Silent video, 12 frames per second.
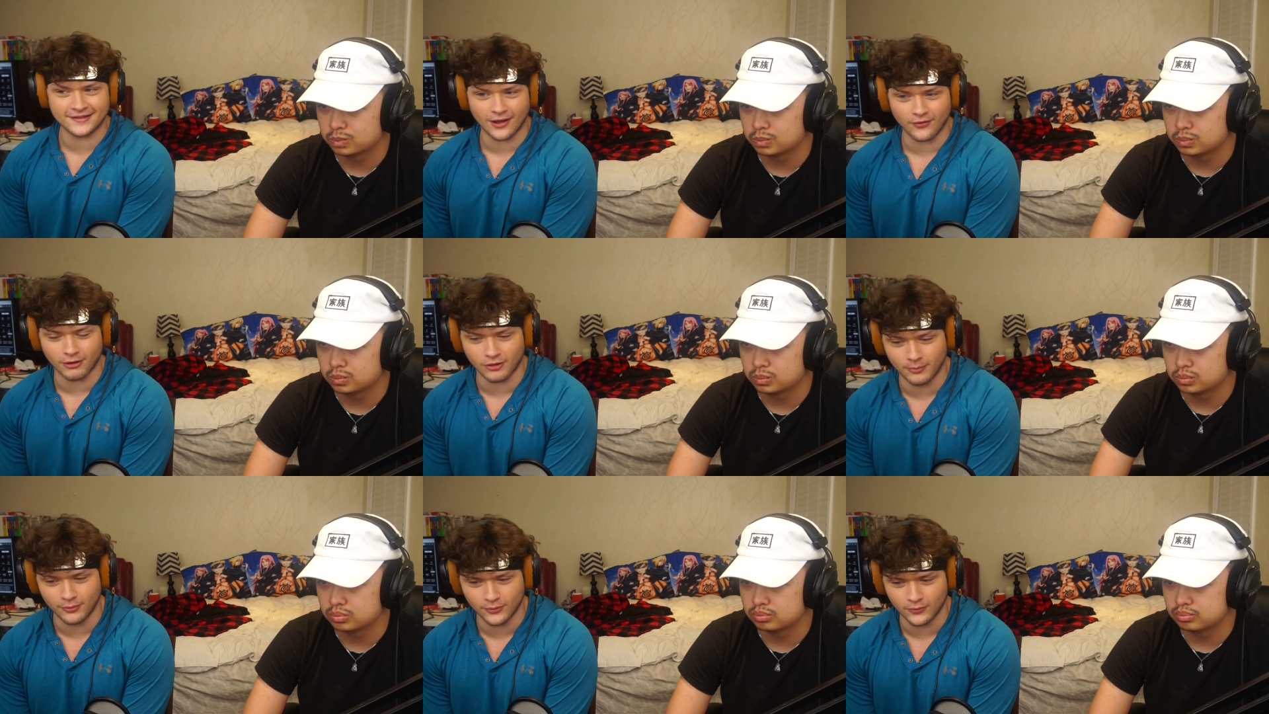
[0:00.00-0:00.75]
Speaker 1: tell they're on
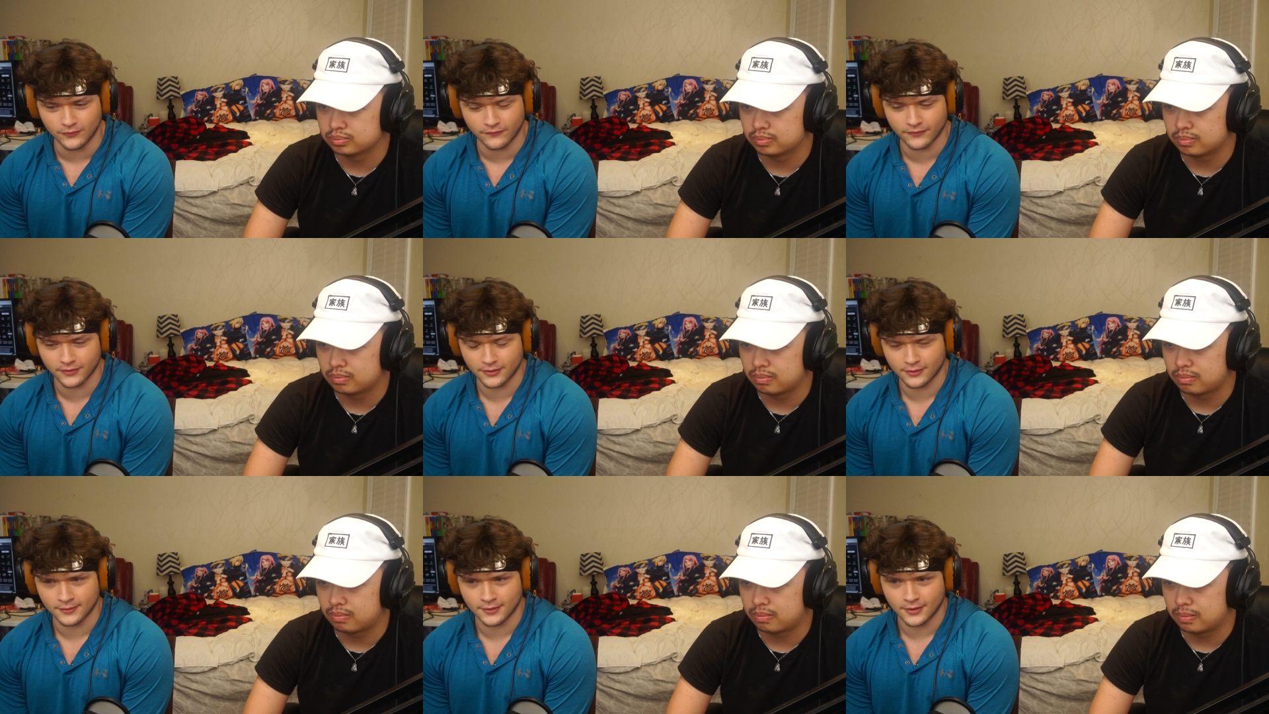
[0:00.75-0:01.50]
the move.
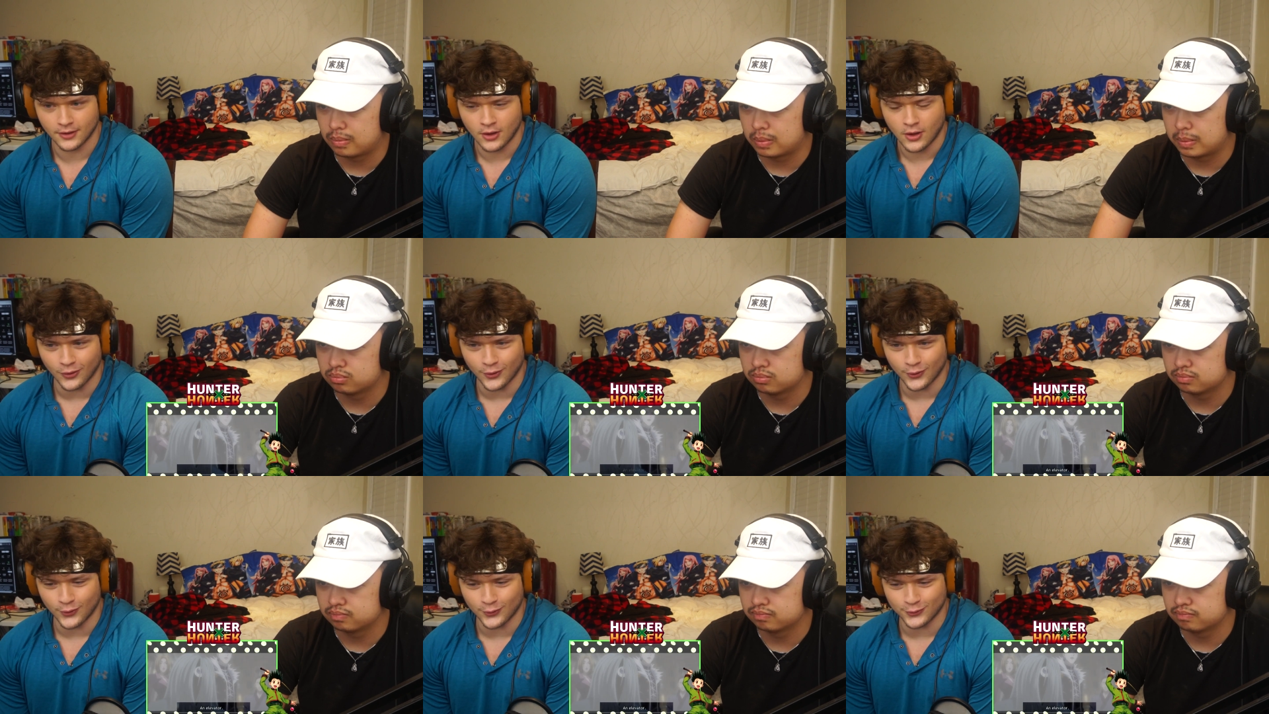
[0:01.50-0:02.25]

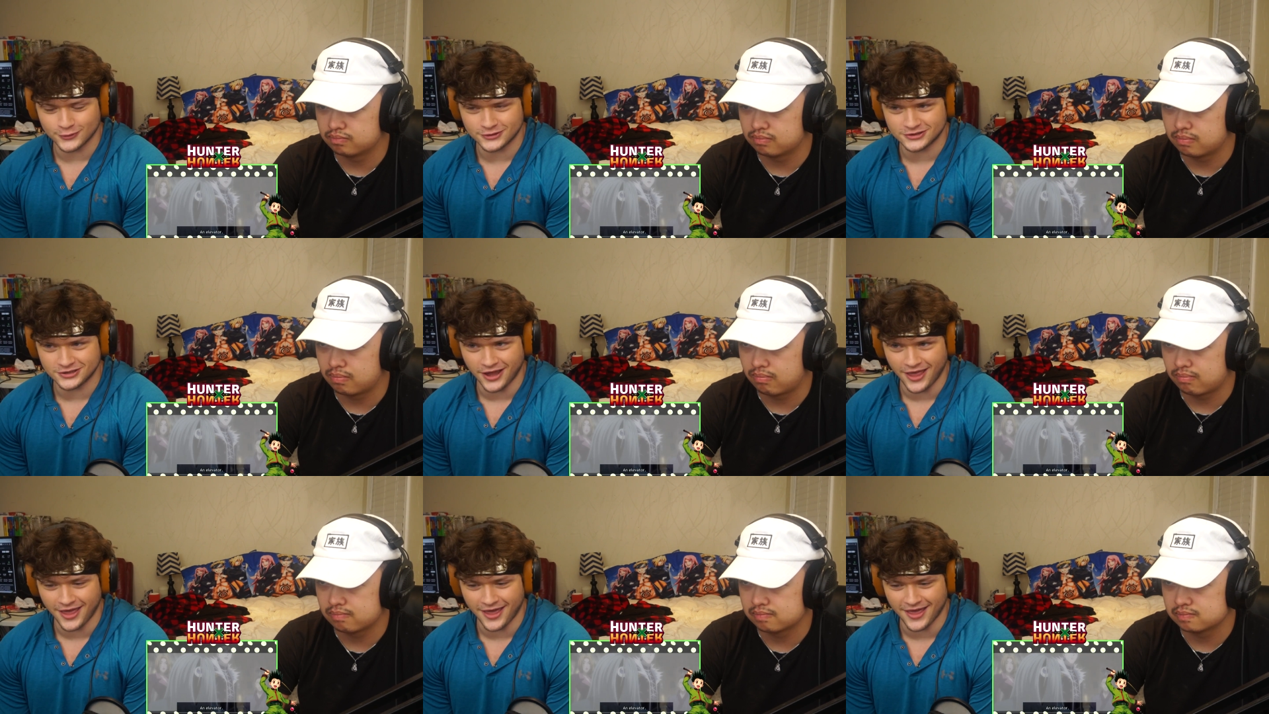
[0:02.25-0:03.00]
Oh,
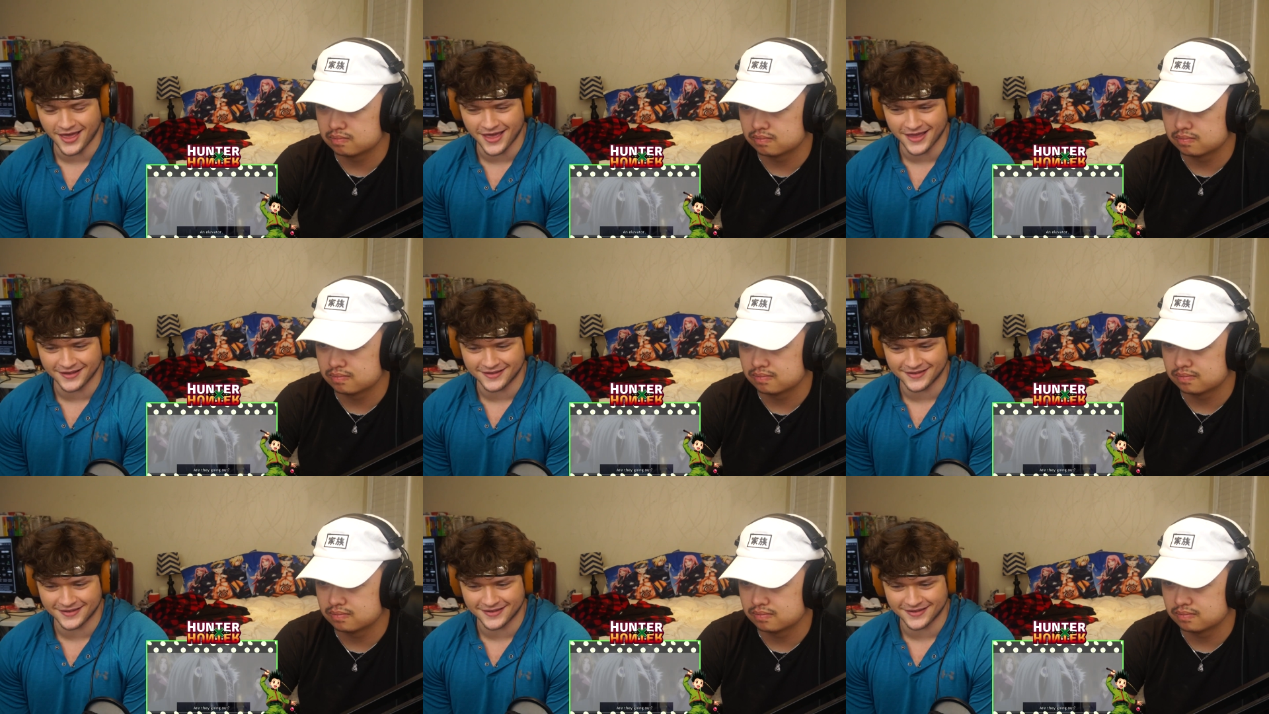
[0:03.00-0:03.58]
shit.